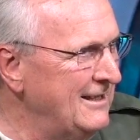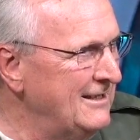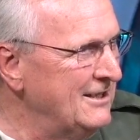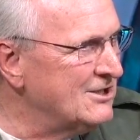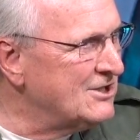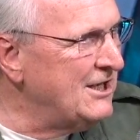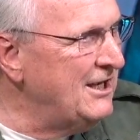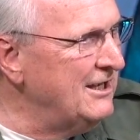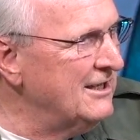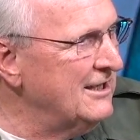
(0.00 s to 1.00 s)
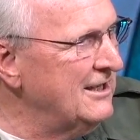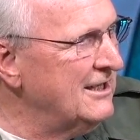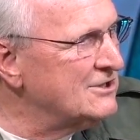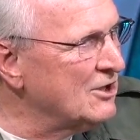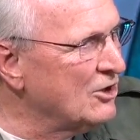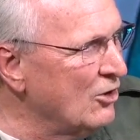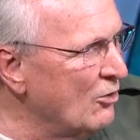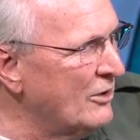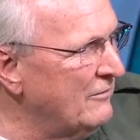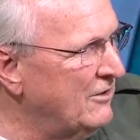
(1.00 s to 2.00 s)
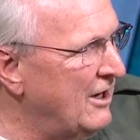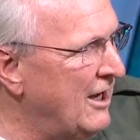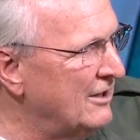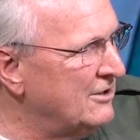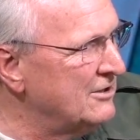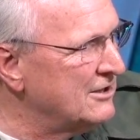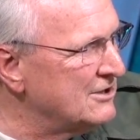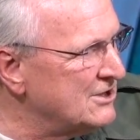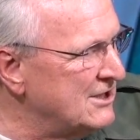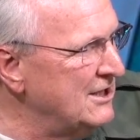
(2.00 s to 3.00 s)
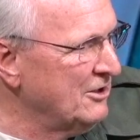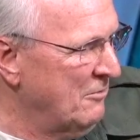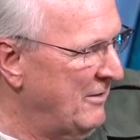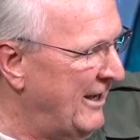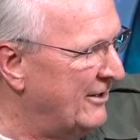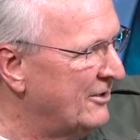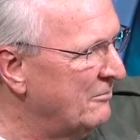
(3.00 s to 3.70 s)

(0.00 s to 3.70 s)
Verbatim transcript: you see, it's the glory of God to conceal a matter,